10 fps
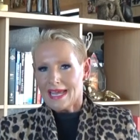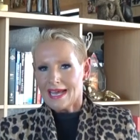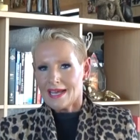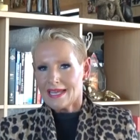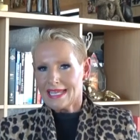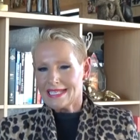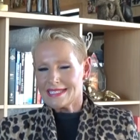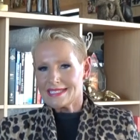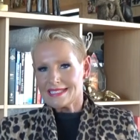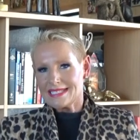Uh,
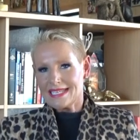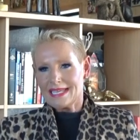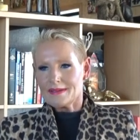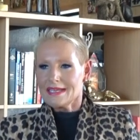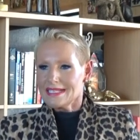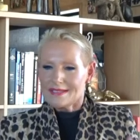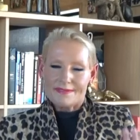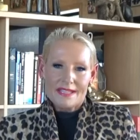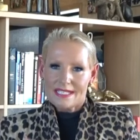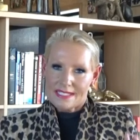it's it,
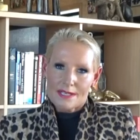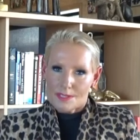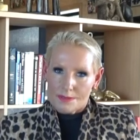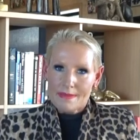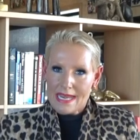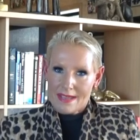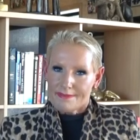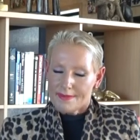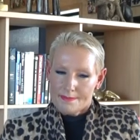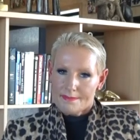it, this social media
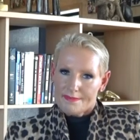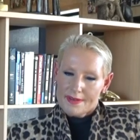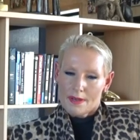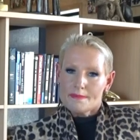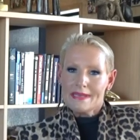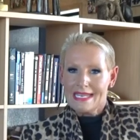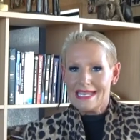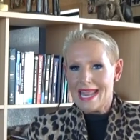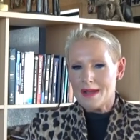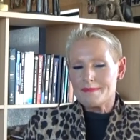ph
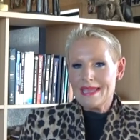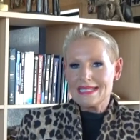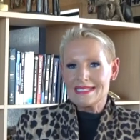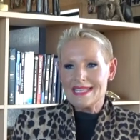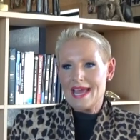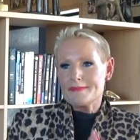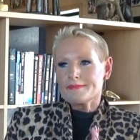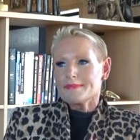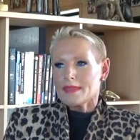phenomenon now means that